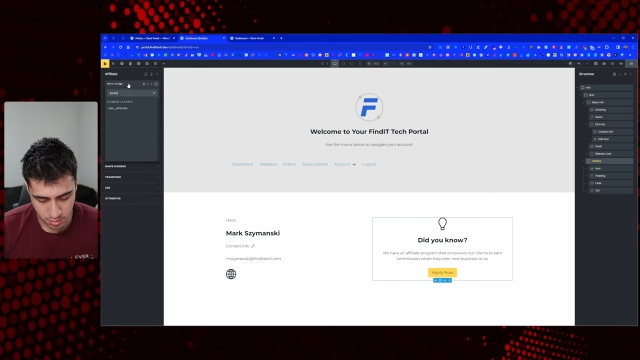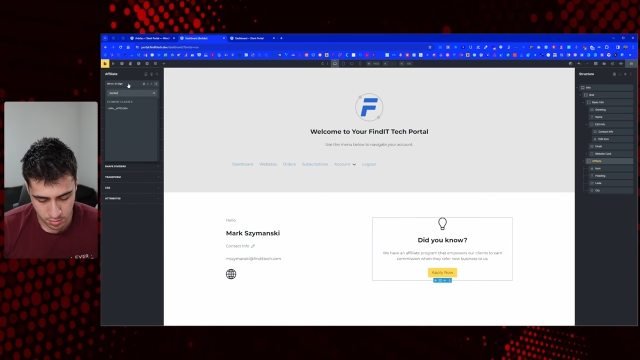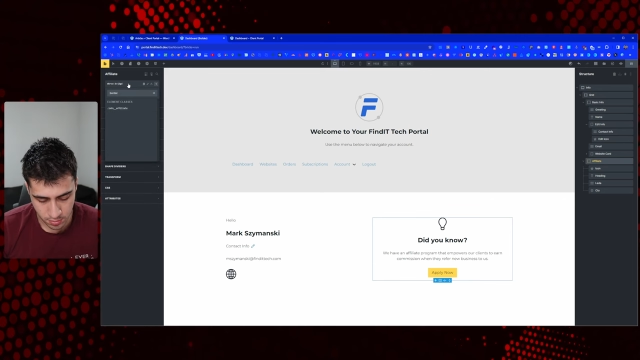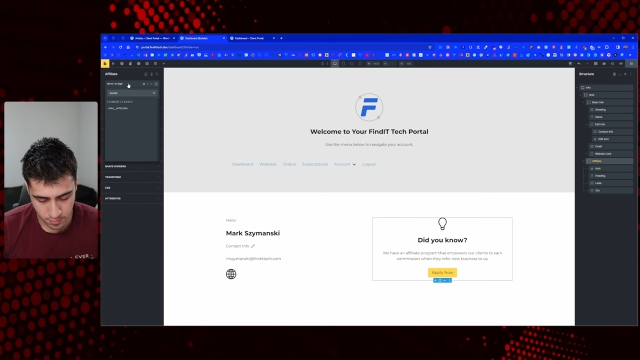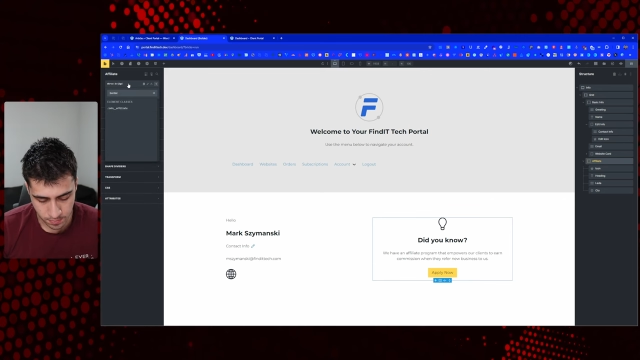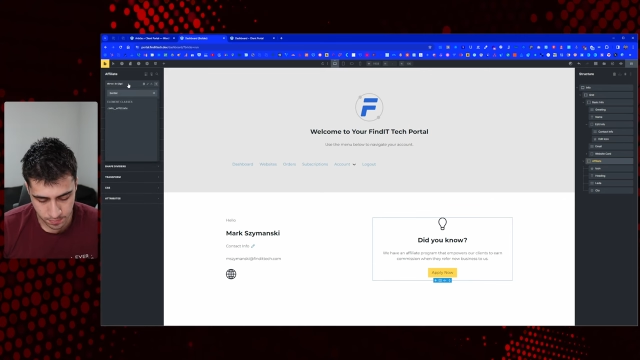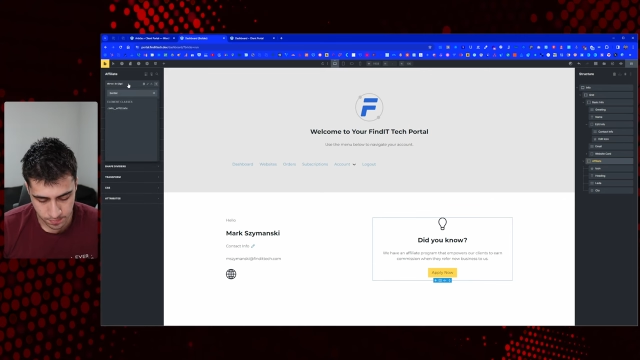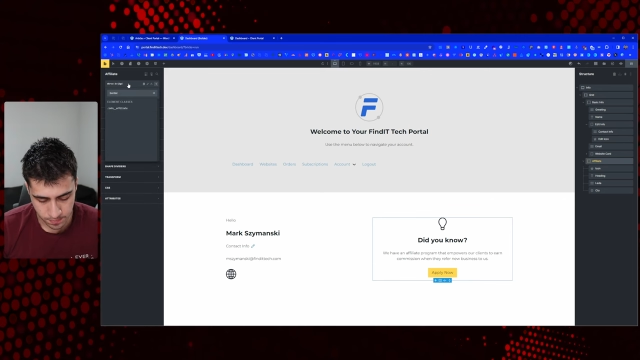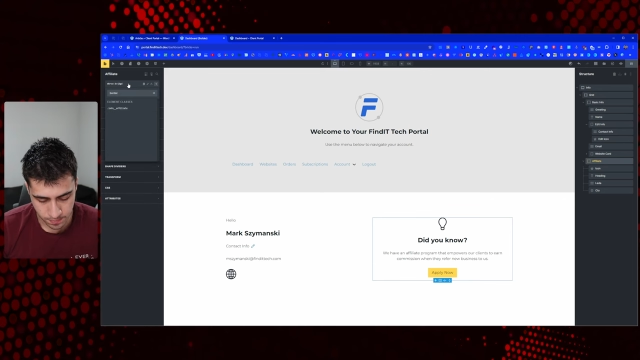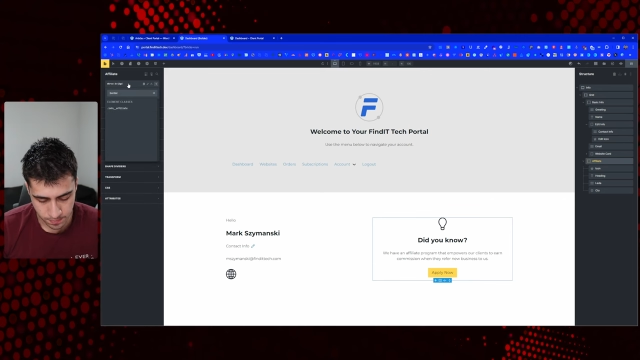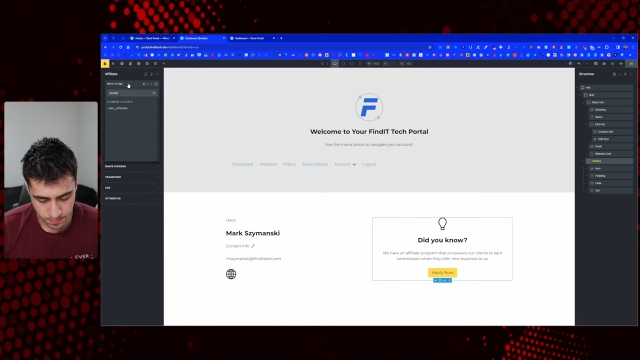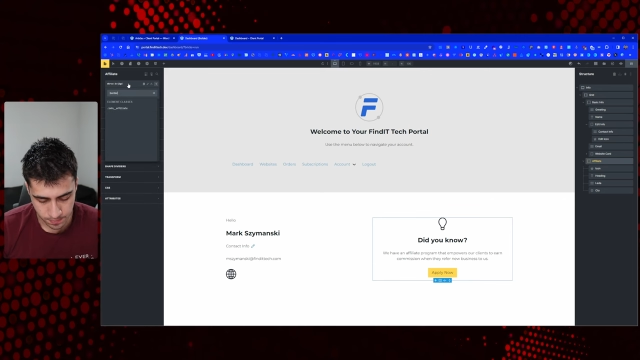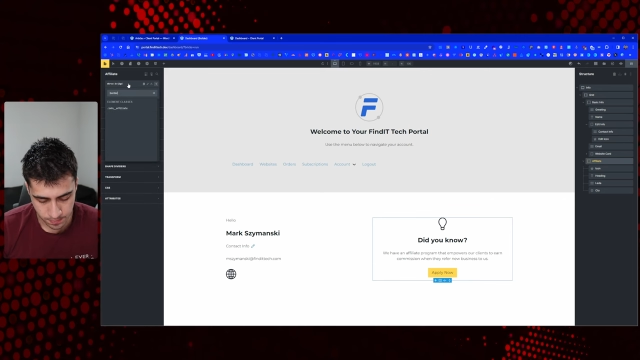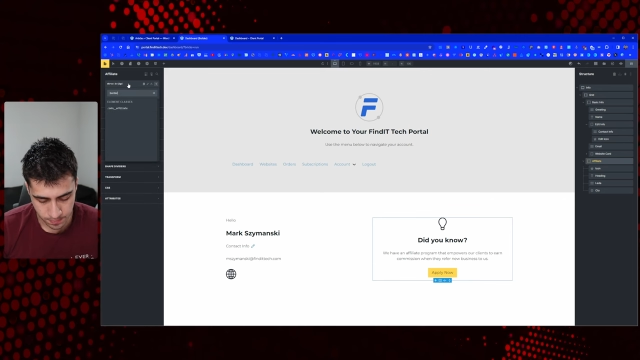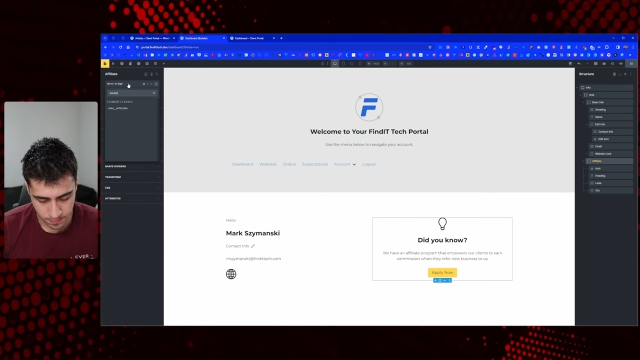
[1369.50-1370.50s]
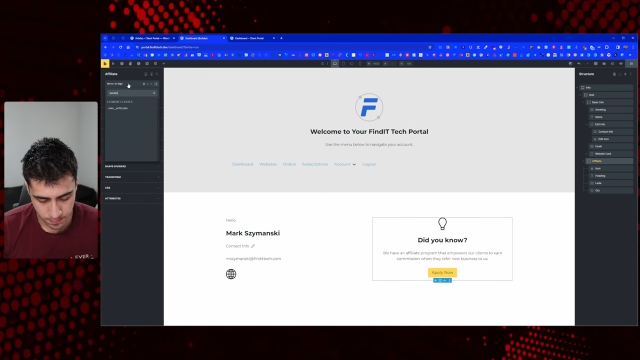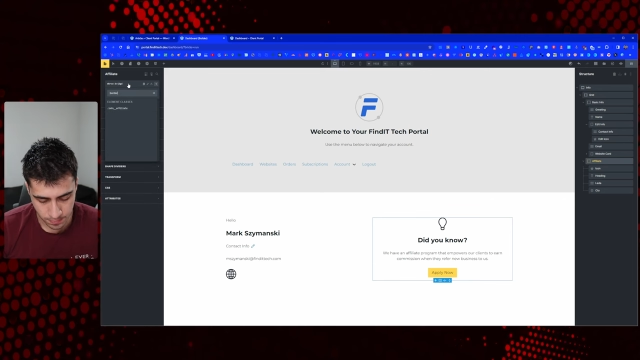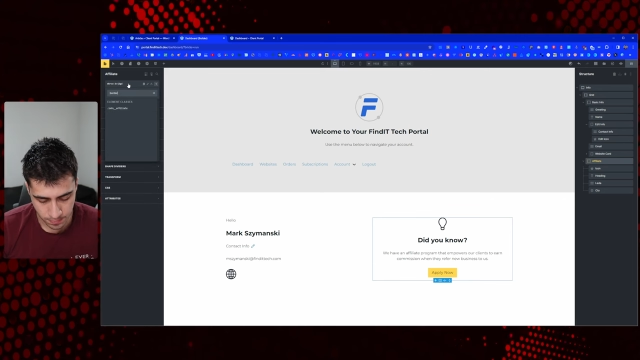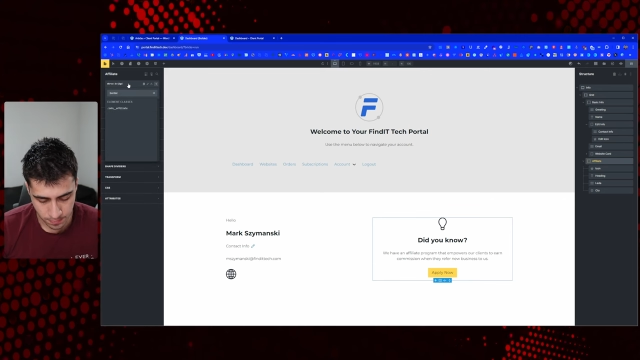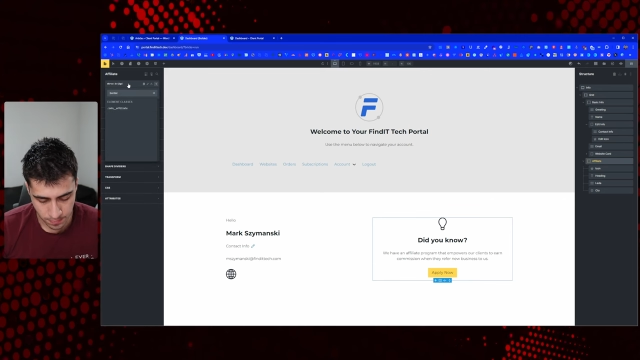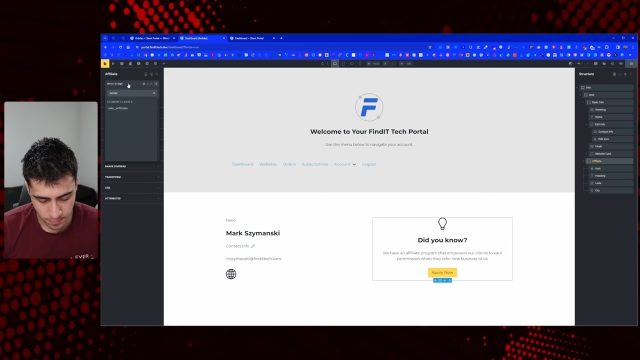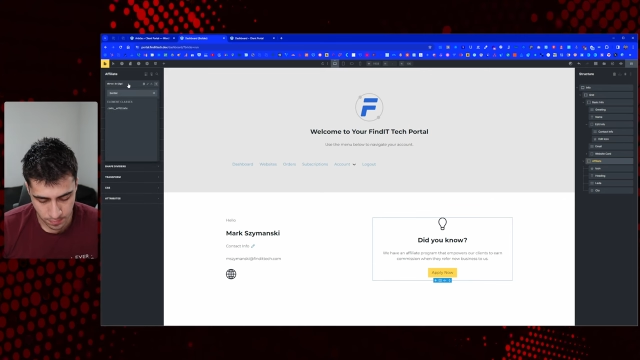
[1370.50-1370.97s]

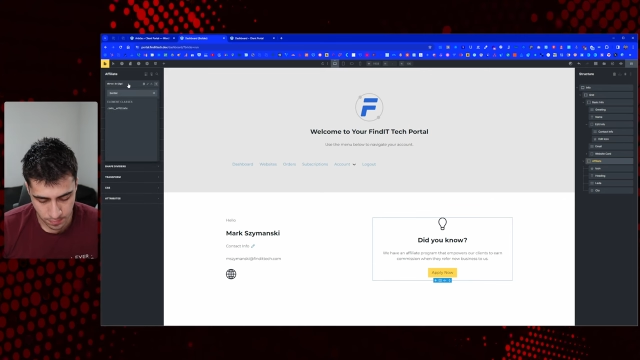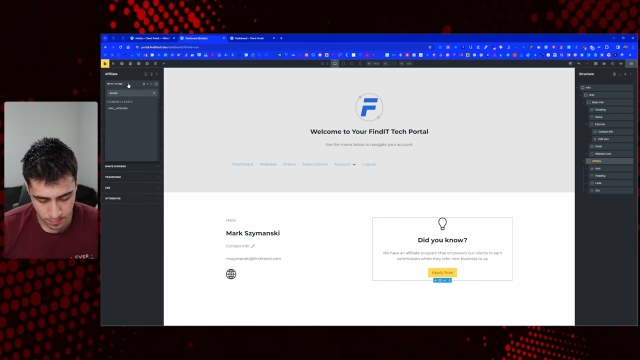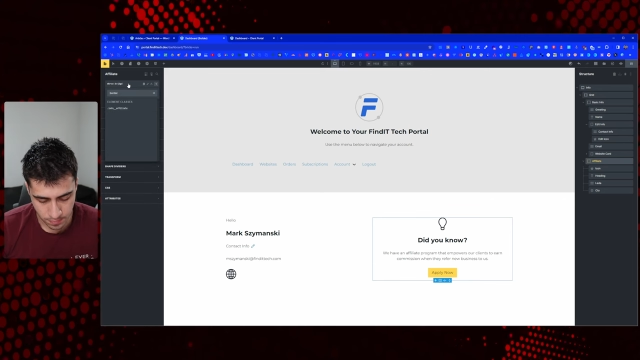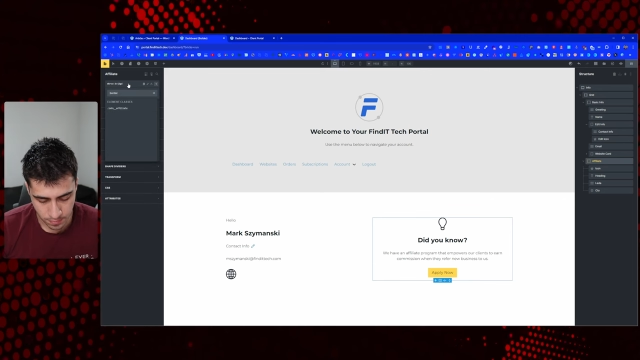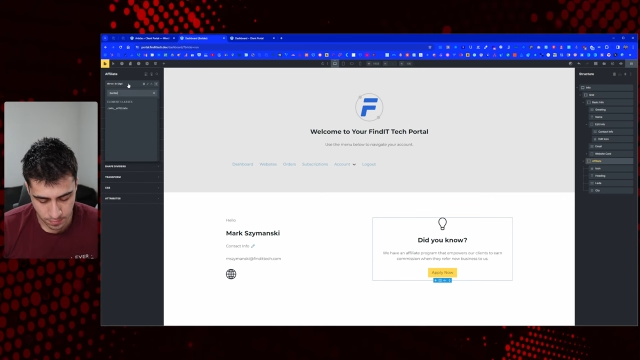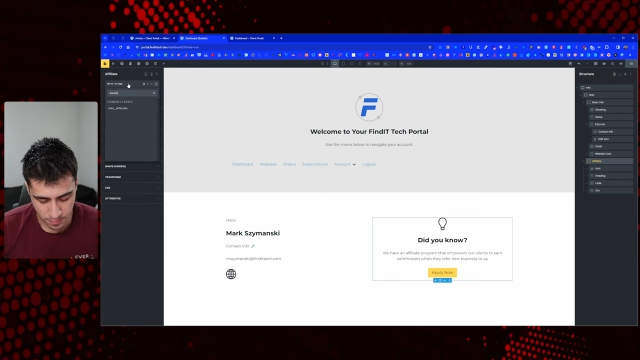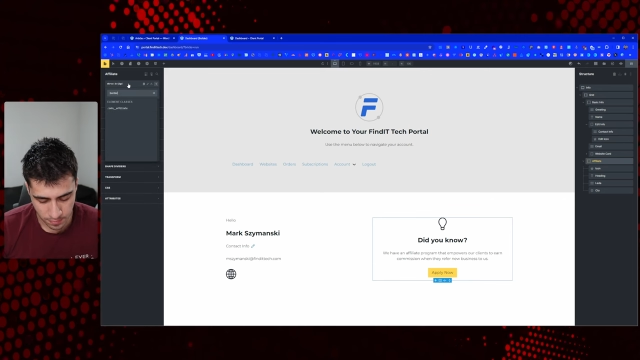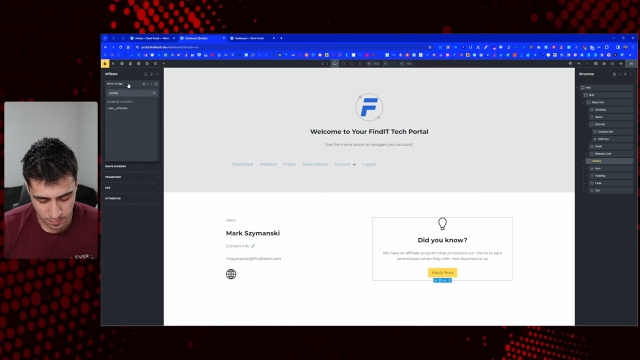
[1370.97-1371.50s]
[no speech]